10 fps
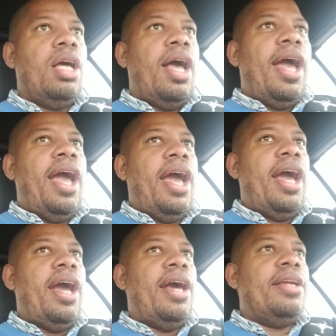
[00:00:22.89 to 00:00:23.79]

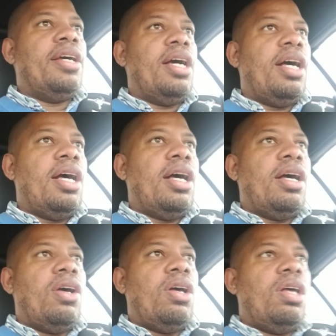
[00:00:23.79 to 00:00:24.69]
And
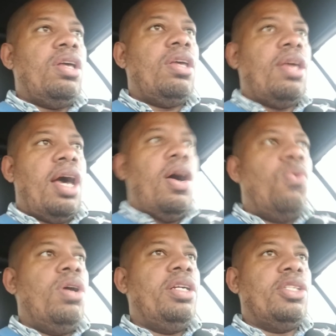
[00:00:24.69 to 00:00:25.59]
I
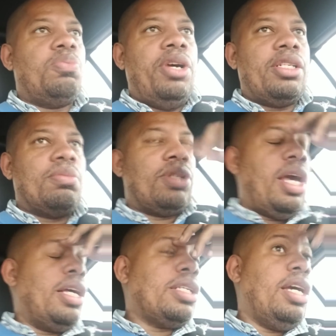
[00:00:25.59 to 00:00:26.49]
want to just bring some
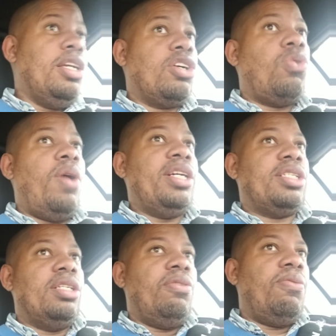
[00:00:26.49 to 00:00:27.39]
things into
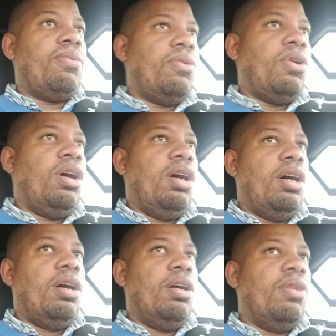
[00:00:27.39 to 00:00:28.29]
question
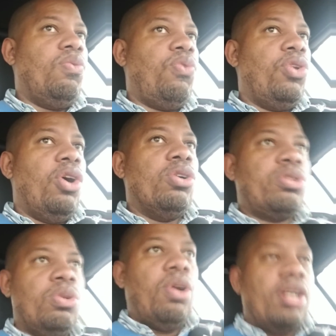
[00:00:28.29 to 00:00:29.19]
for those
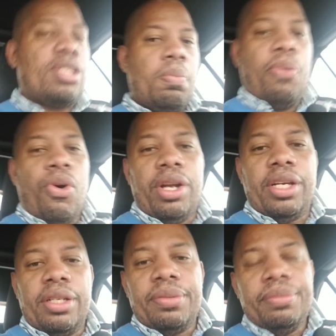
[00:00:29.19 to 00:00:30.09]
who are supporting
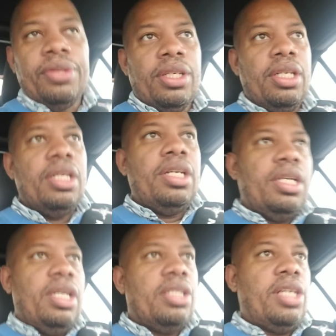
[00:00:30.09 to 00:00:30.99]

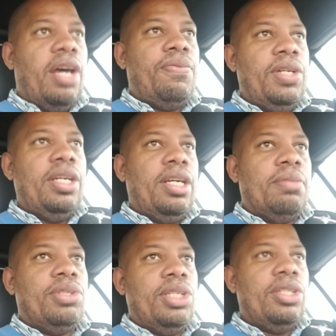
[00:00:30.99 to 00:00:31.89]
his
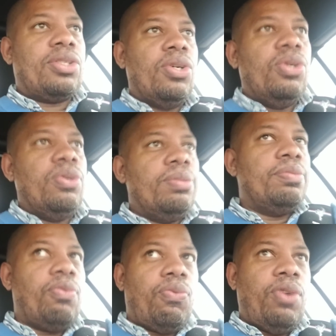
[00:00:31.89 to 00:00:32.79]
FDMG school,
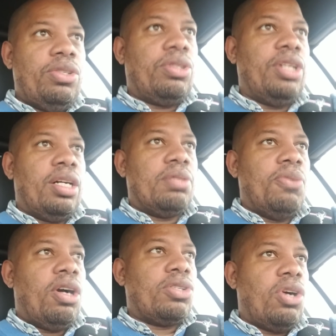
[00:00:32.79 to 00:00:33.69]
Frederick Douglass
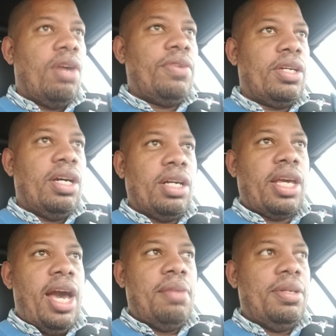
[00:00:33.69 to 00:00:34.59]
Marcus Garvey
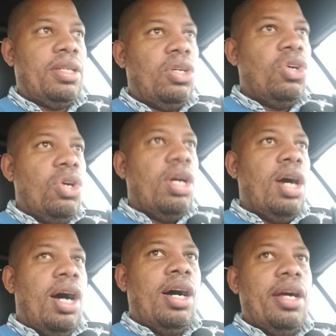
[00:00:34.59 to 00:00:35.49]
Academy.
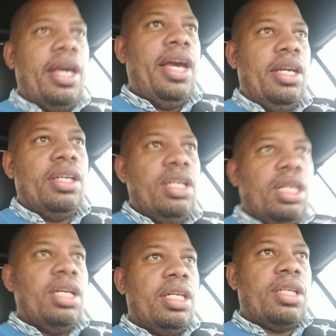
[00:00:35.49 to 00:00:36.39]
In
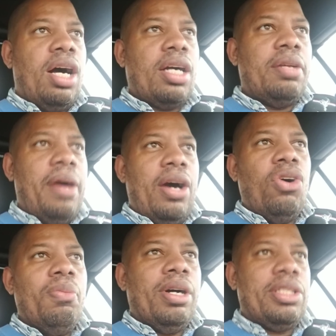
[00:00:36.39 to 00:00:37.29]
talking
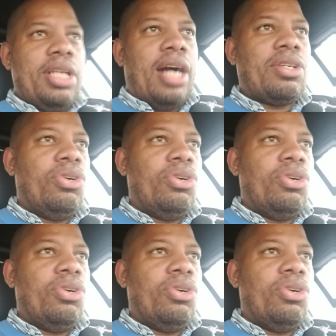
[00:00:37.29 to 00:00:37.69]
about Dr.